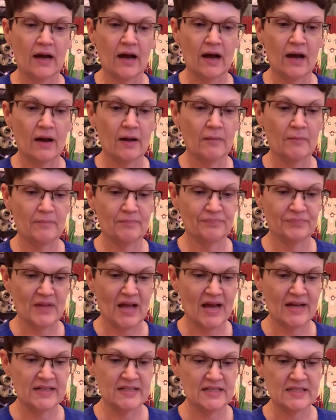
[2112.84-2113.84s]

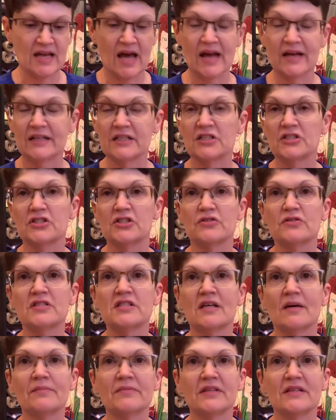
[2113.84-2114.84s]
I decided to do
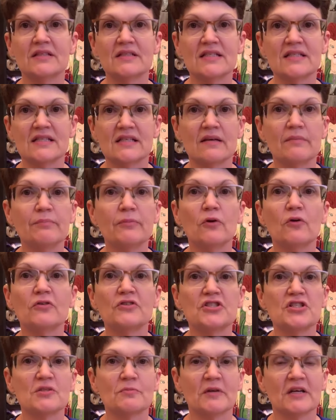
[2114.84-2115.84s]
something
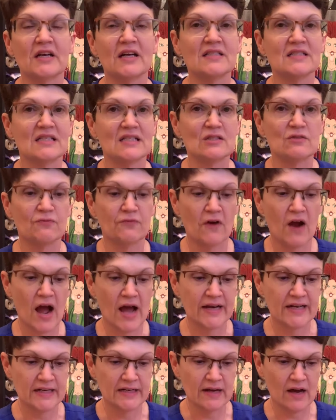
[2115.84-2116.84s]
simple just because it's
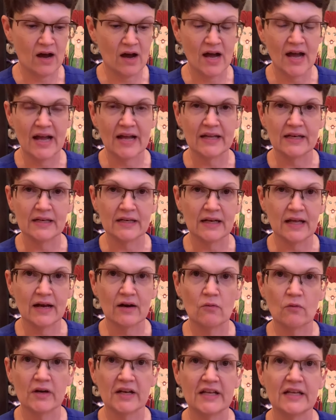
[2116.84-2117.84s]
Friday night and I
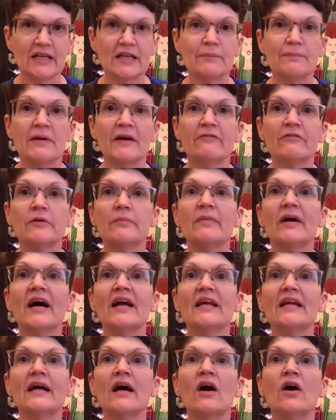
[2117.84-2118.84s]
don't want to keep
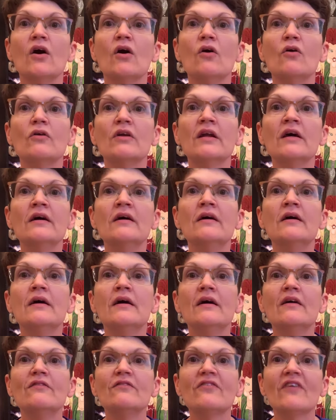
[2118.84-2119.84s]
everybody on.
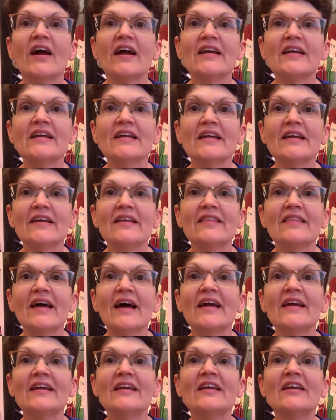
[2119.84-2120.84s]
Frankie,
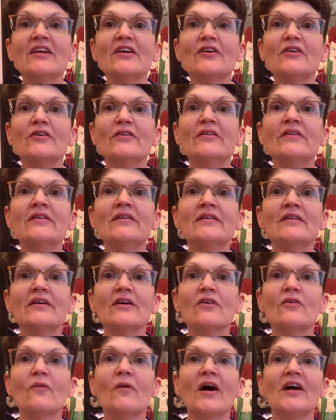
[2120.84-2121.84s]
thank you.
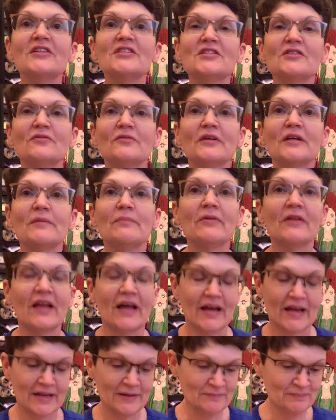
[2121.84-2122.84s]
Gonna watch the
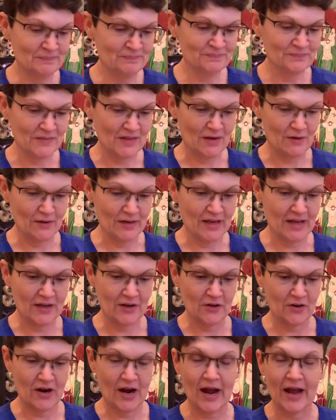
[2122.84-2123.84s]
replay?
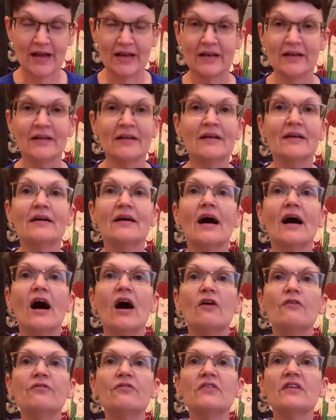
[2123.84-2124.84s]
Okay, great.
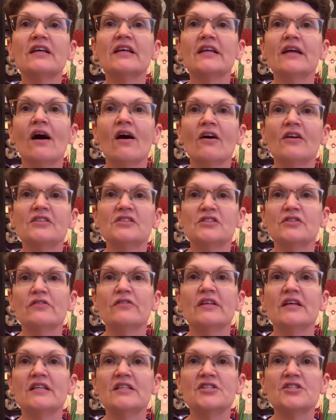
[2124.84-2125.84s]
Hopefully y'all
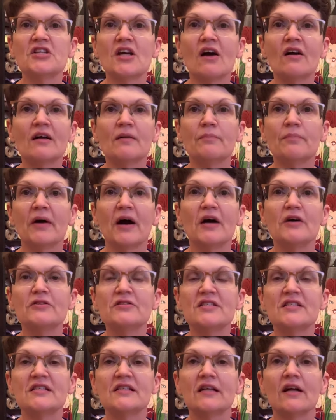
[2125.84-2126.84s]
do this. Y'all can
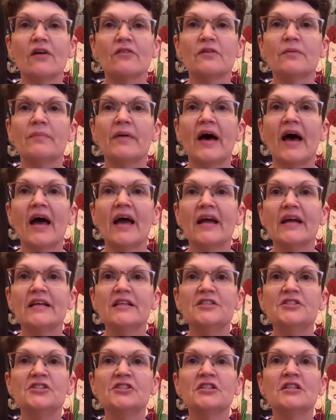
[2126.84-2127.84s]
post it on the
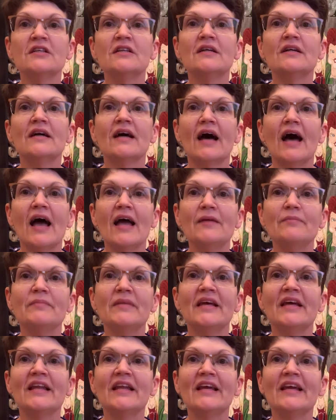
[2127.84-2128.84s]
page. Hey,
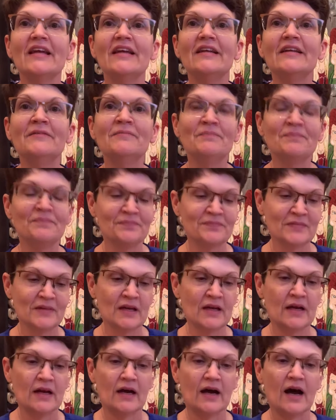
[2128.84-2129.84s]
Minnie.
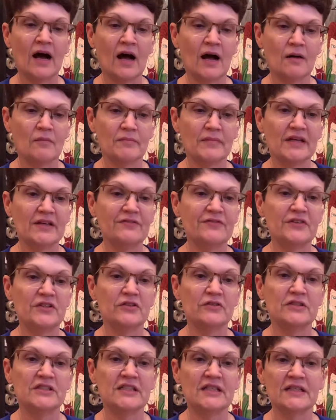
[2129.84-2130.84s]
If
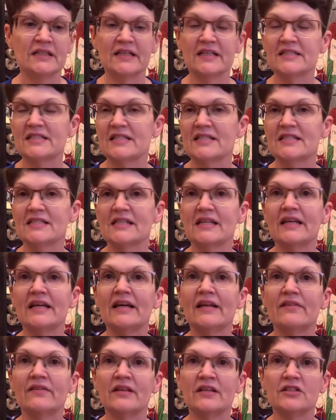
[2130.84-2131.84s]
you didn't get to see
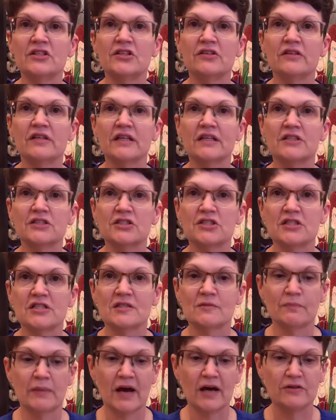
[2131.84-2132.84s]
it, then you can
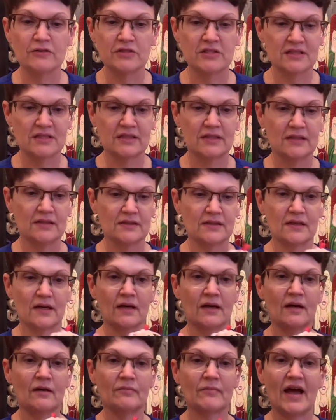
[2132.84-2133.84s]
just post it
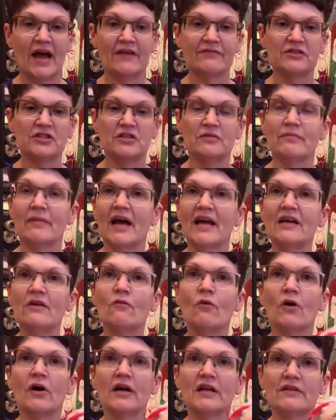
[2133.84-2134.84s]
after you
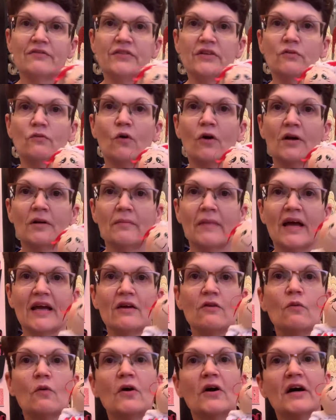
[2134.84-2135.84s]
make one if you want to
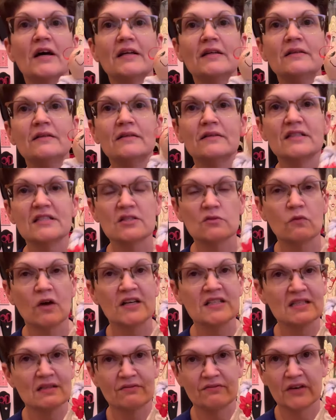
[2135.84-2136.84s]
make one. This
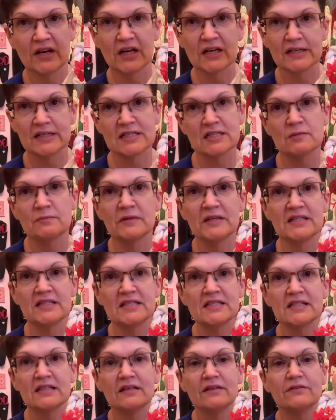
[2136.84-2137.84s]
wasn't very
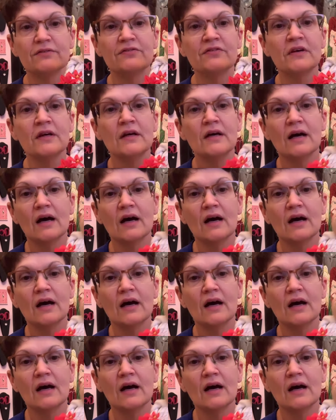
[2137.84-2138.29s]
expensive.